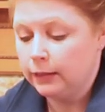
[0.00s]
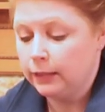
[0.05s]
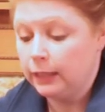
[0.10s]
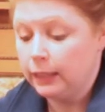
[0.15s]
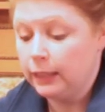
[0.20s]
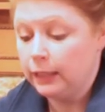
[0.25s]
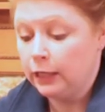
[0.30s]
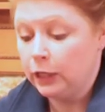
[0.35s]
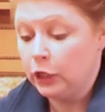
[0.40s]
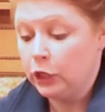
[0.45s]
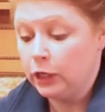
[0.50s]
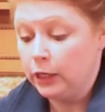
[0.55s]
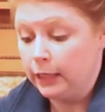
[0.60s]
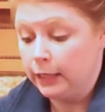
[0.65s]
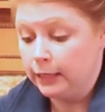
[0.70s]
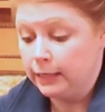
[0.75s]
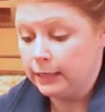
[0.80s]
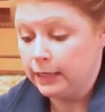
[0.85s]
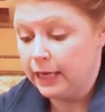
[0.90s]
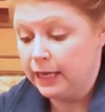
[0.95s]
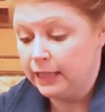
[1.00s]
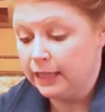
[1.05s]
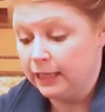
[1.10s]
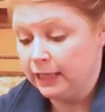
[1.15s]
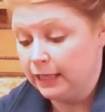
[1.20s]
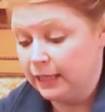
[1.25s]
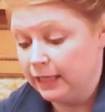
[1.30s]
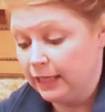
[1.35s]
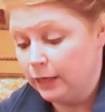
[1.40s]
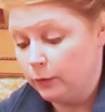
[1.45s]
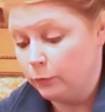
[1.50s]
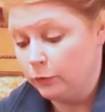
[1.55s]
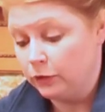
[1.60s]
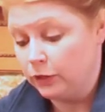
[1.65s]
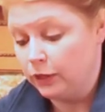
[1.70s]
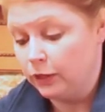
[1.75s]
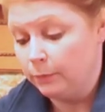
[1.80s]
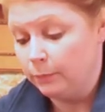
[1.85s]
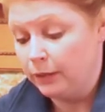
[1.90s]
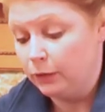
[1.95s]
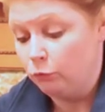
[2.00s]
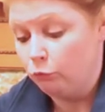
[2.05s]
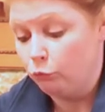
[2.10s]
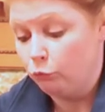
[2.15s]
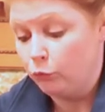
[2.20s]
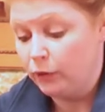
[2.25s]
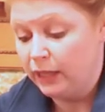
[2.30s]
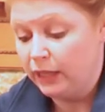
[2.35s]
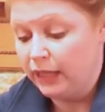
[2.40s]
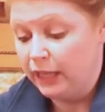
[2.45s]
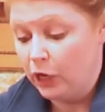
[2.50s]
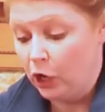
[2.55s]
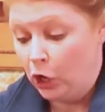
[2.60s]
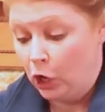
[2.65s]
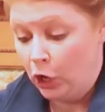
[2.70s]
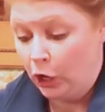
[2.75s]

Thank goodness. I thought that was gonna be really